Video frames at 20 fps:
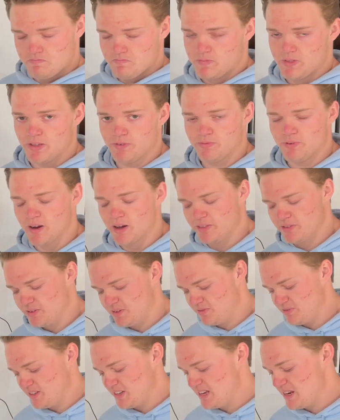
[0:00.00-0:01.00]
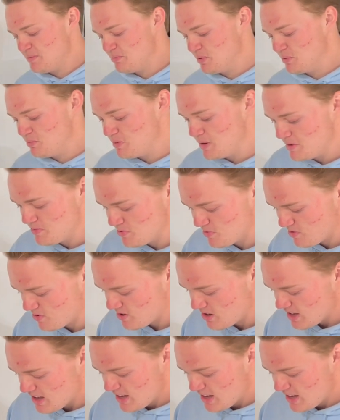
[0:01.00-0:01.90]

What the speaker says: the father of the Hebrew people.